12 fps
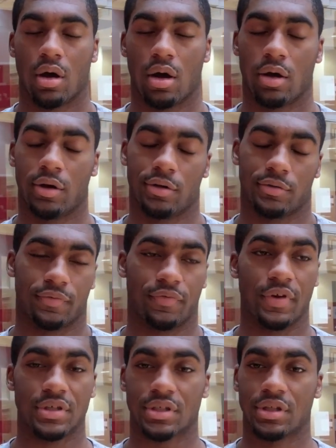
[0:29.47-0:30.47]
um,
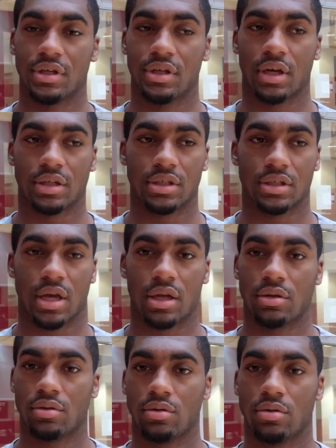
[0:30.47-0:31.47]
physically, I just had
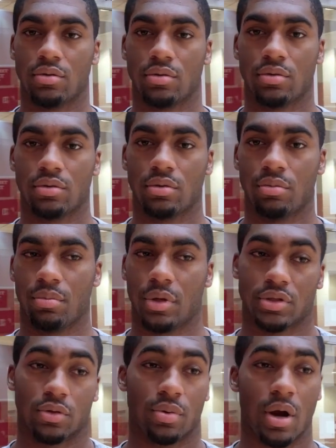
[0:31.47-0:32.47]
to do
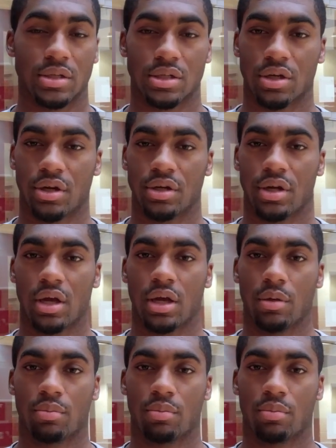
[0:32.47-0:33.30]
mental process every day,